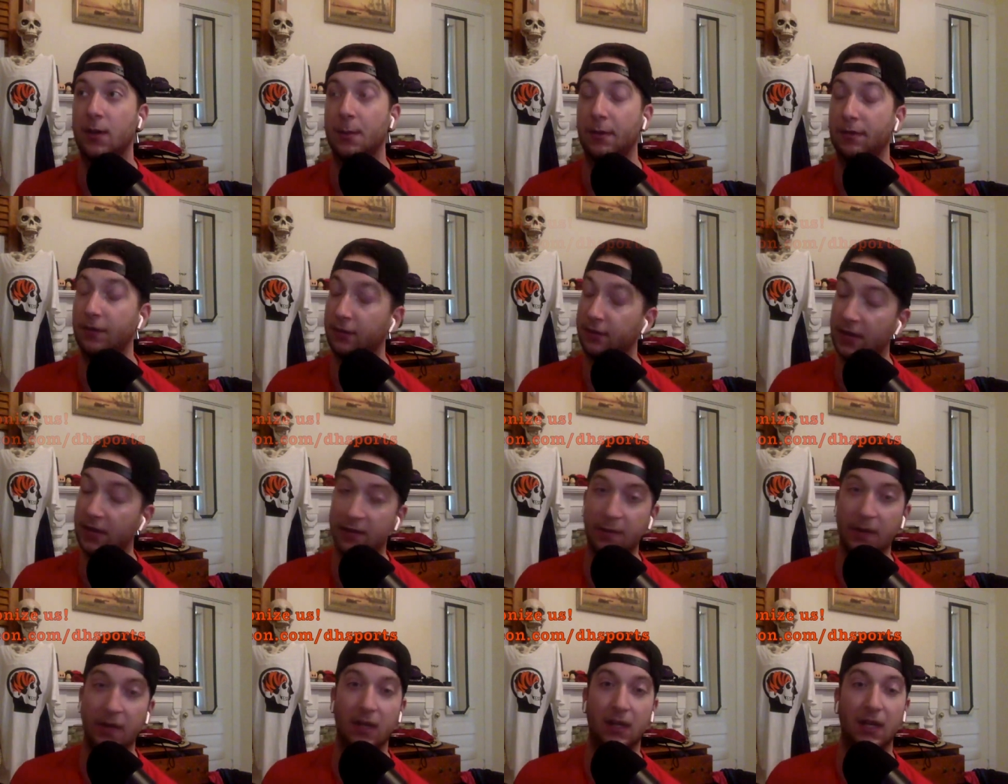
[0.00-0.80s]
Both those
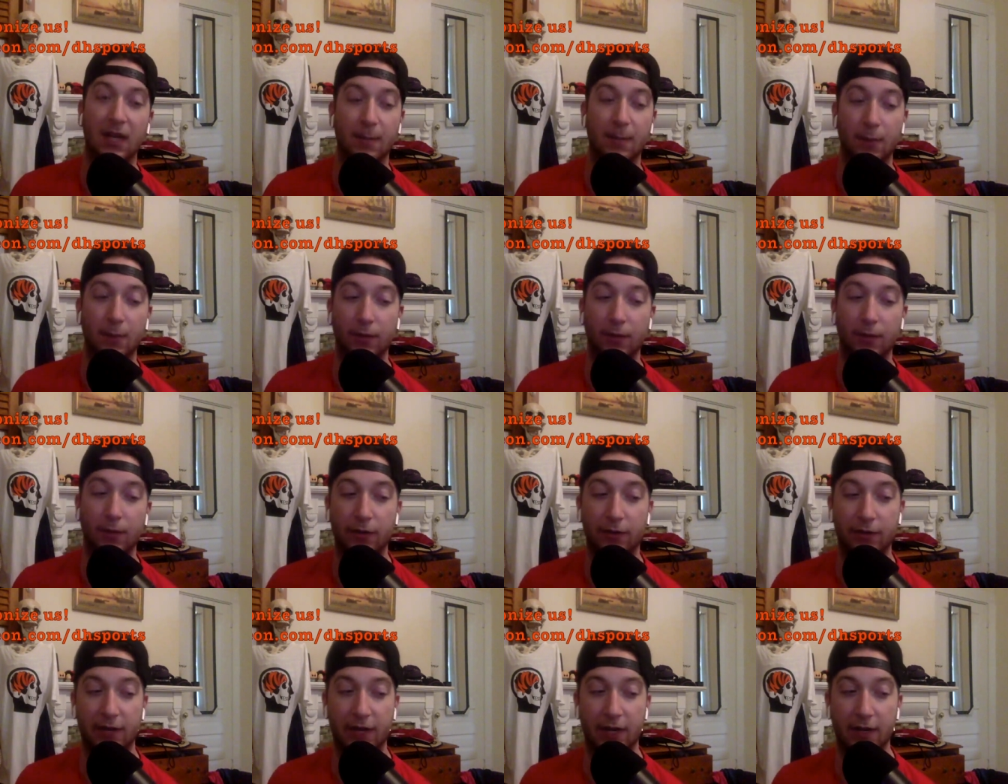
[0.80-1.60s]
guys made it, and both of
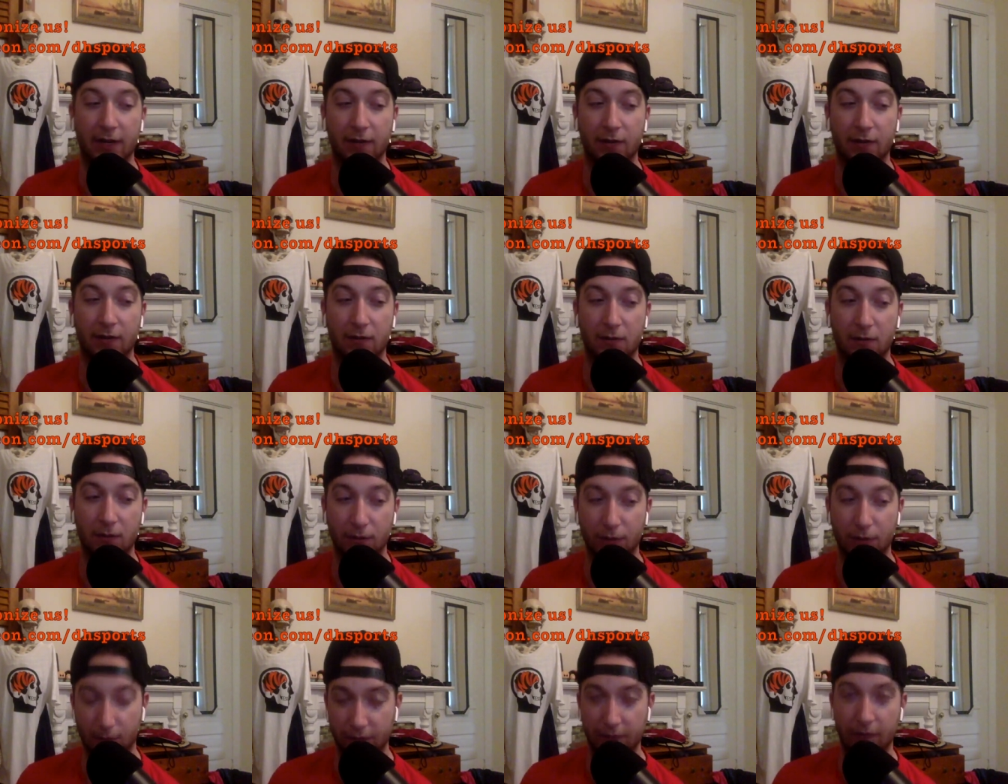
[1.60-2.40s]
those guys
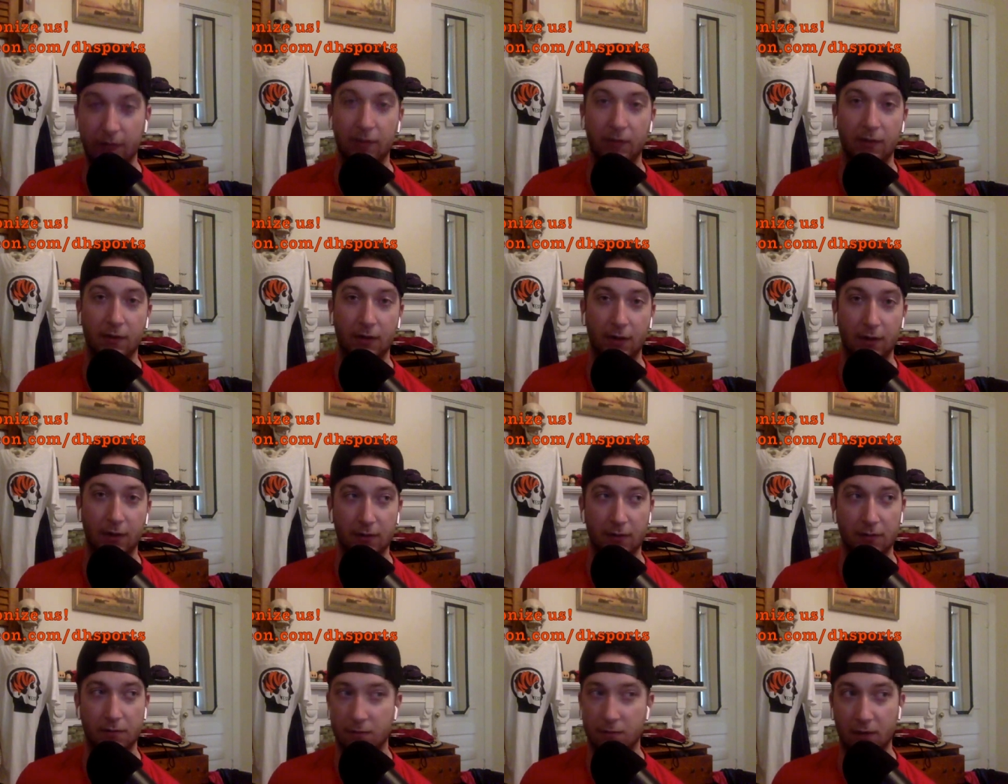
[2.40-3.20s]
deserved a,
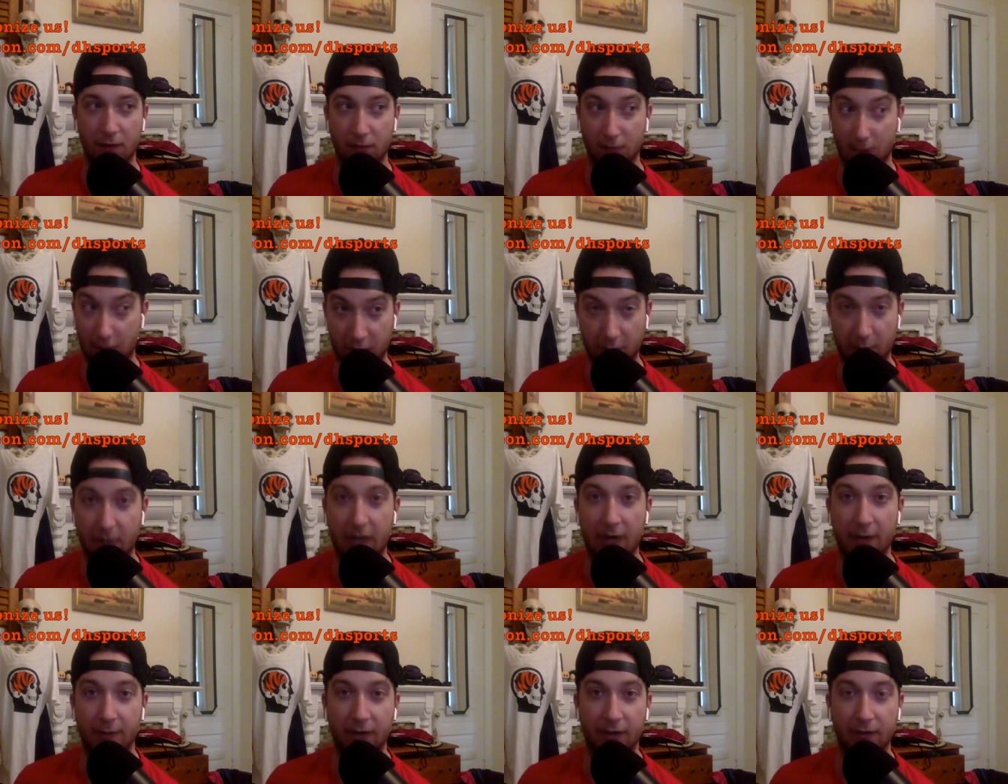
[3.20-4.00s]
a, a
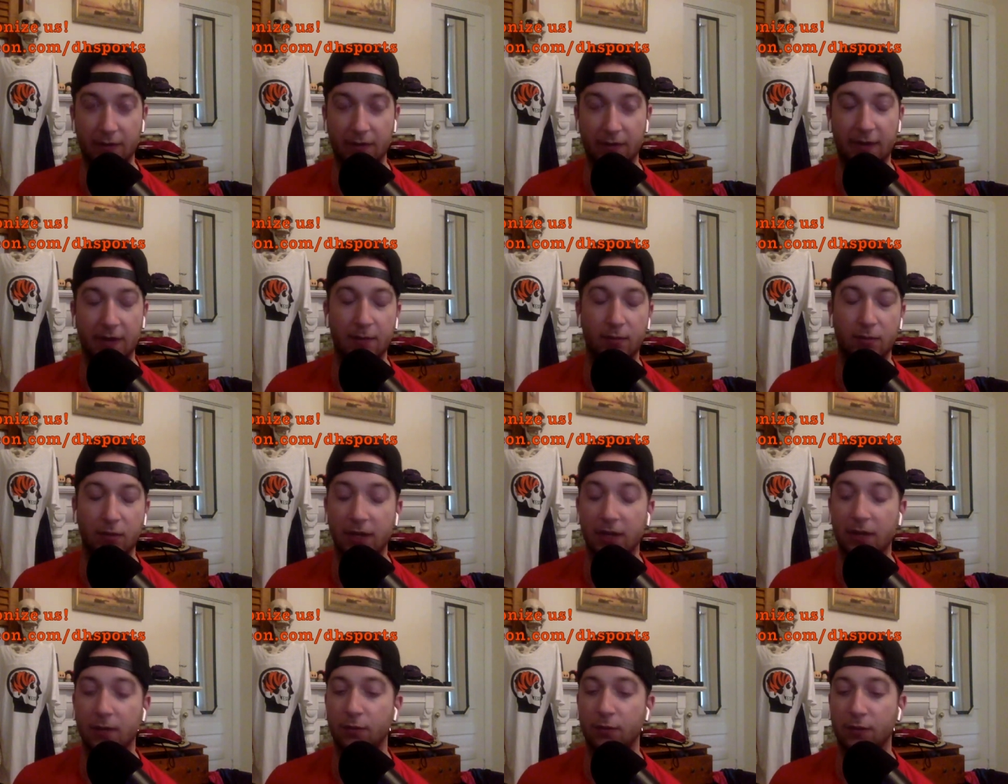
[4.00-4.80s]
spot because of how they
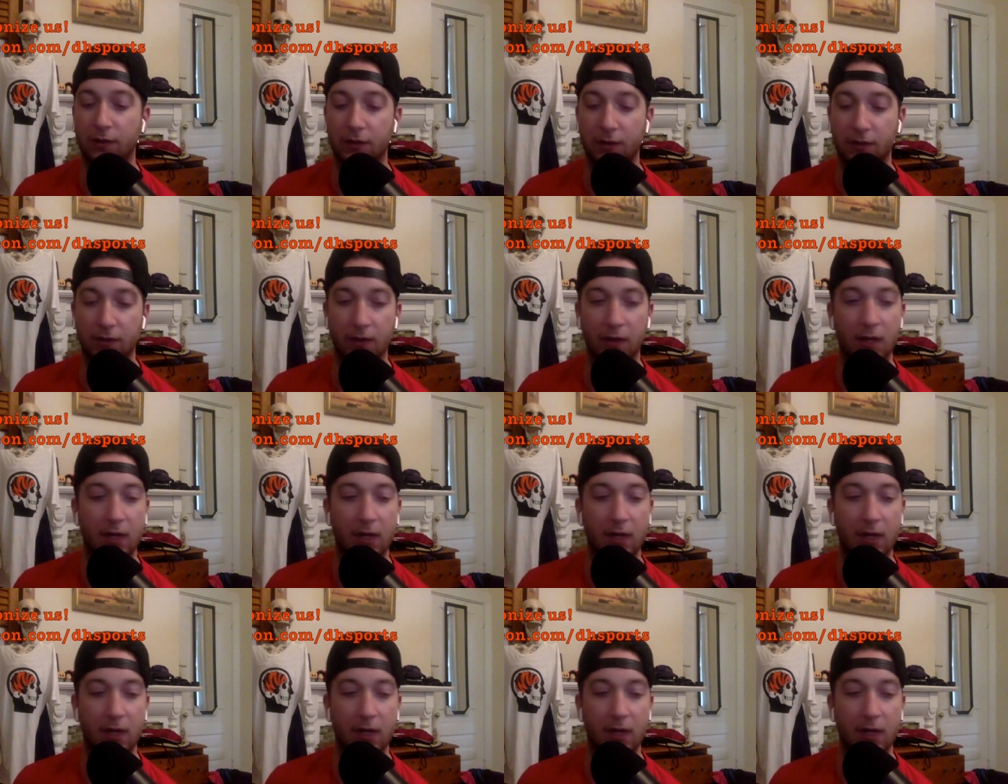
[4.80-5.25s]
played in the preseason.